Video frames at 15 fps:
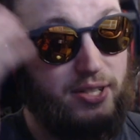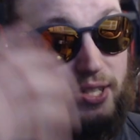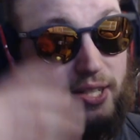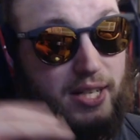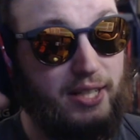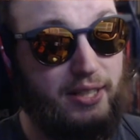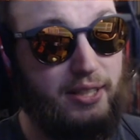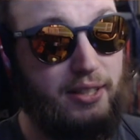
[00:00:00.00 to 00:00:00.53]

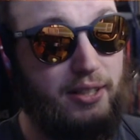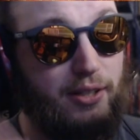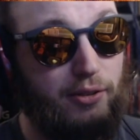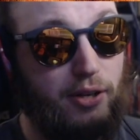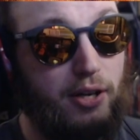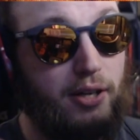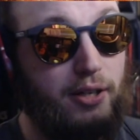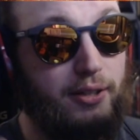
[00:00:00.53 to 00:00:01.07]

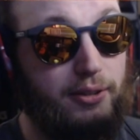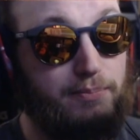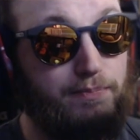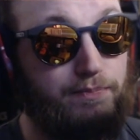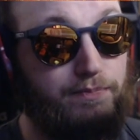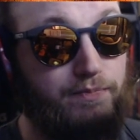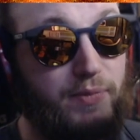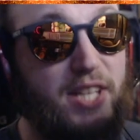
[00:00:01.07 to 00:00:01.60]

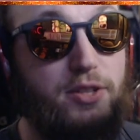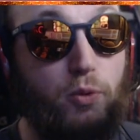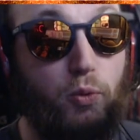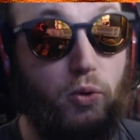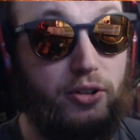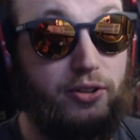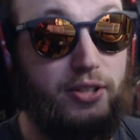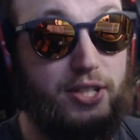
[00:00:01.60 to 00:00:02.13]
it's a
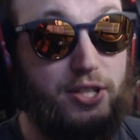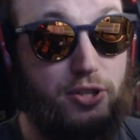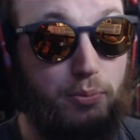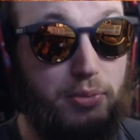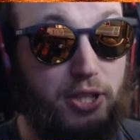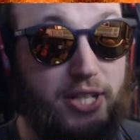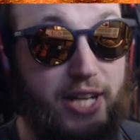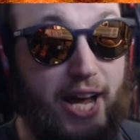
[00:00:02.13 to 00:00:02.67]
worthless
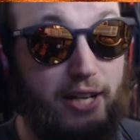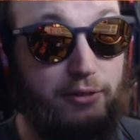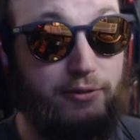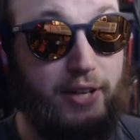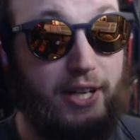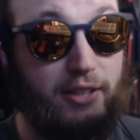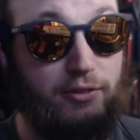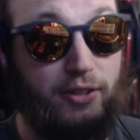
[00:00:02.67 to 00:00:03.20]
super attack
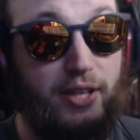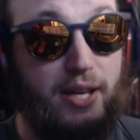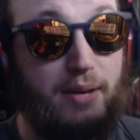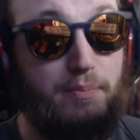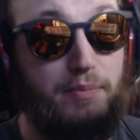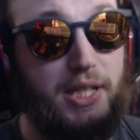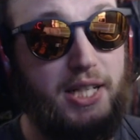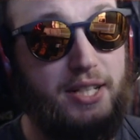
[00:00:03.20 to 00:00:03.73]
effect for
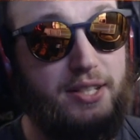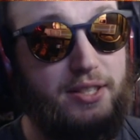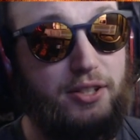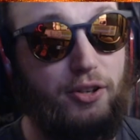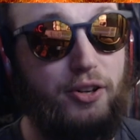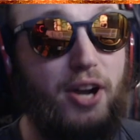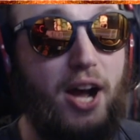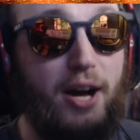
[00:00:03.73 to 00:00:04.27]
them because
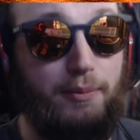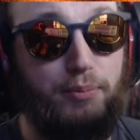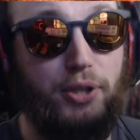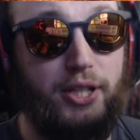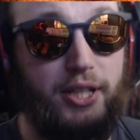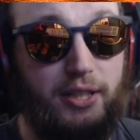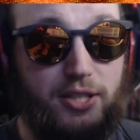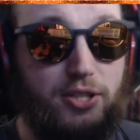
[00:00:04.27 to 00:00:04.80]
you're not
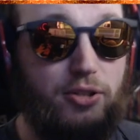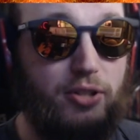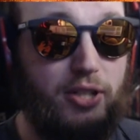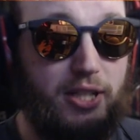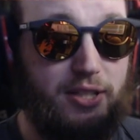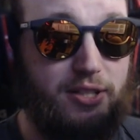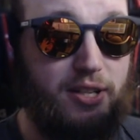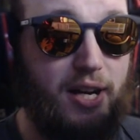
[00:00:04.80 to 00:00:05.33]
putting this
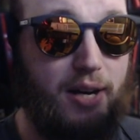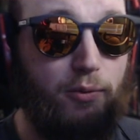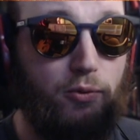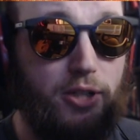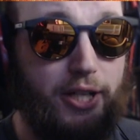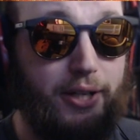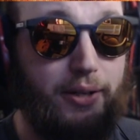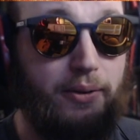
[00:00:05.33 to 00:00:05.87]
unit in slot
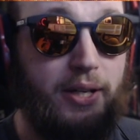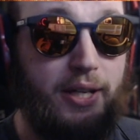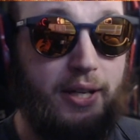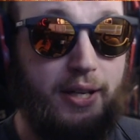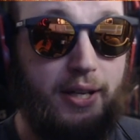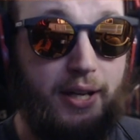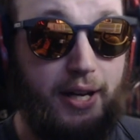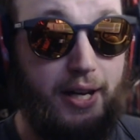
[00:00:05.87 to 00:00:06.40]
1.
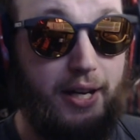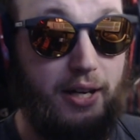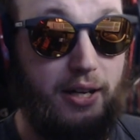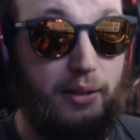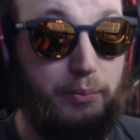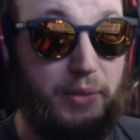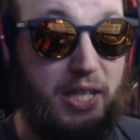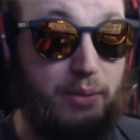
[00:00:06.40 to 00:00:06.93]

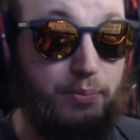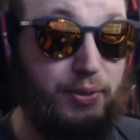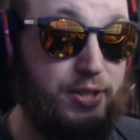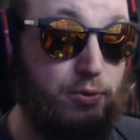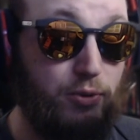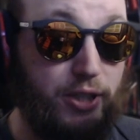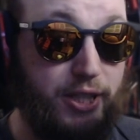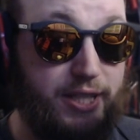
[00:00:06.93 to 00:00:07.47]
Key
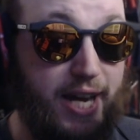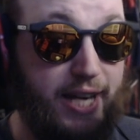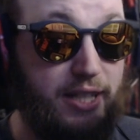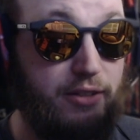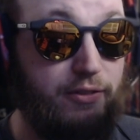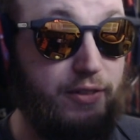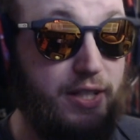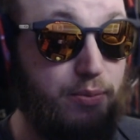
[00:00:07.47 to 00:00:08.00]
+1 attack
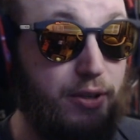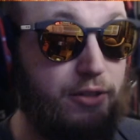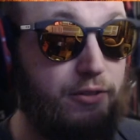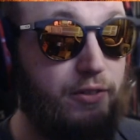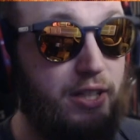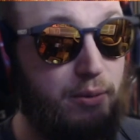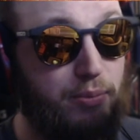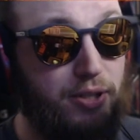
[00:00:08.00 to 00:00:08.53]
and defense plus
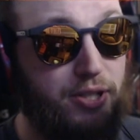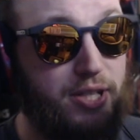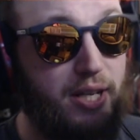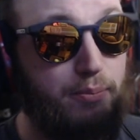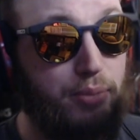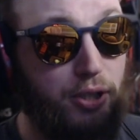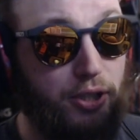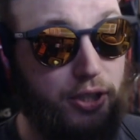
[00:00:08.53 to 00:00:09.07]

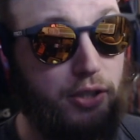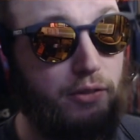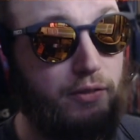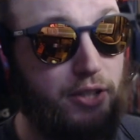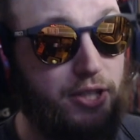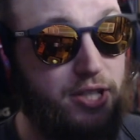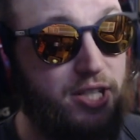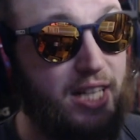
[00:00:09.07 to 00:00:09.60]
50% per
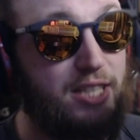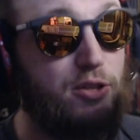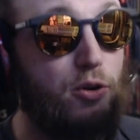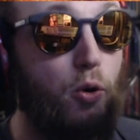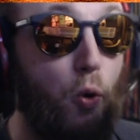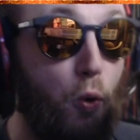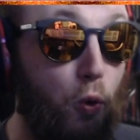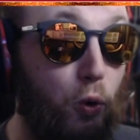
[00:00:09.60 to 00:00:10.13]
universe 6
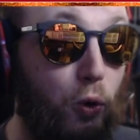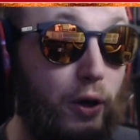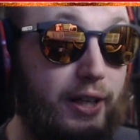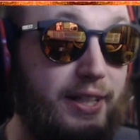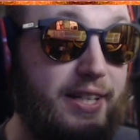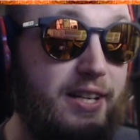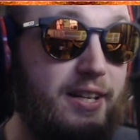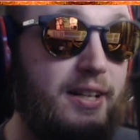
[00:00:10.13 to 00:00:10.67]
or
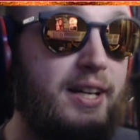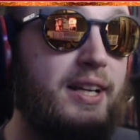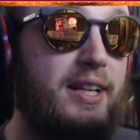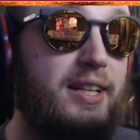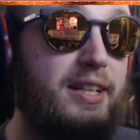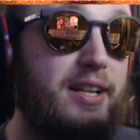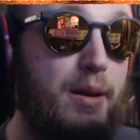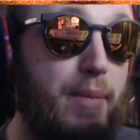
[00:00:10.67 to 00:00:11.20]

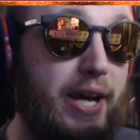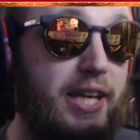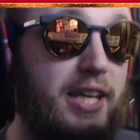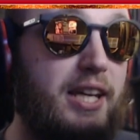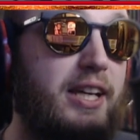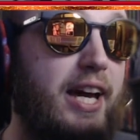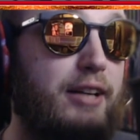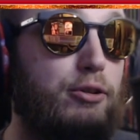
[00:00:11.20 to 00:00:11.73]

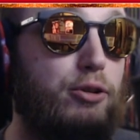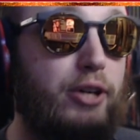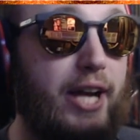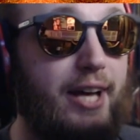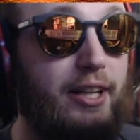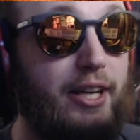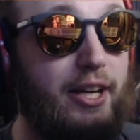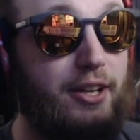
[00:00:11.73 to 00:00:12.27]
Namekian category
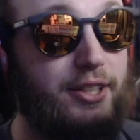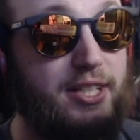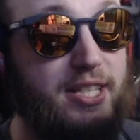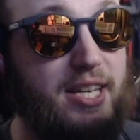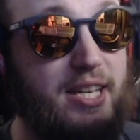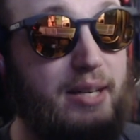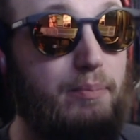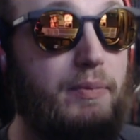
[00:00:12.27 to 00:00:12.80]
ally on the
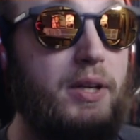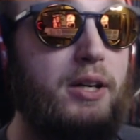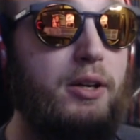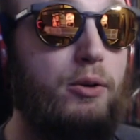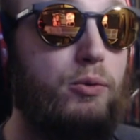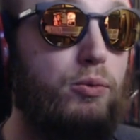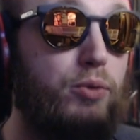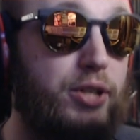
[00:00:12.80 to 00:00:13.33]
team,
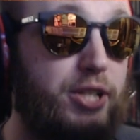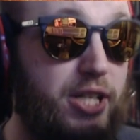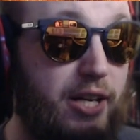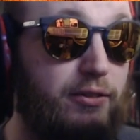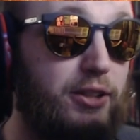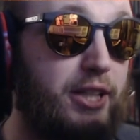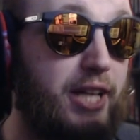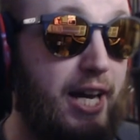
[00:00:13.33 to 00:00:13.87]

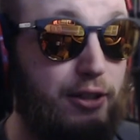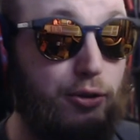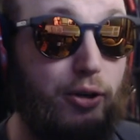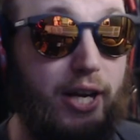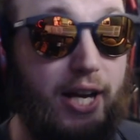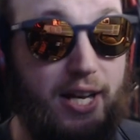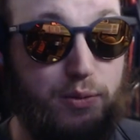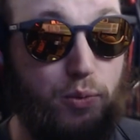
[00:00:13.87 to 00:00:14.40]
whichever
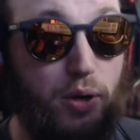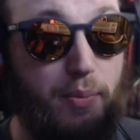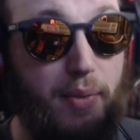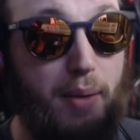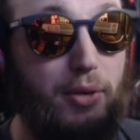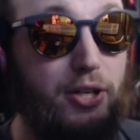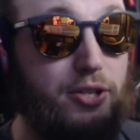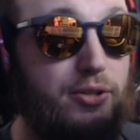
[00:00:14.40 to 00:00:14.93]
category has more
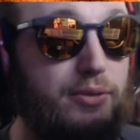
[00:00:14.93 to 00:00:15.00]
members.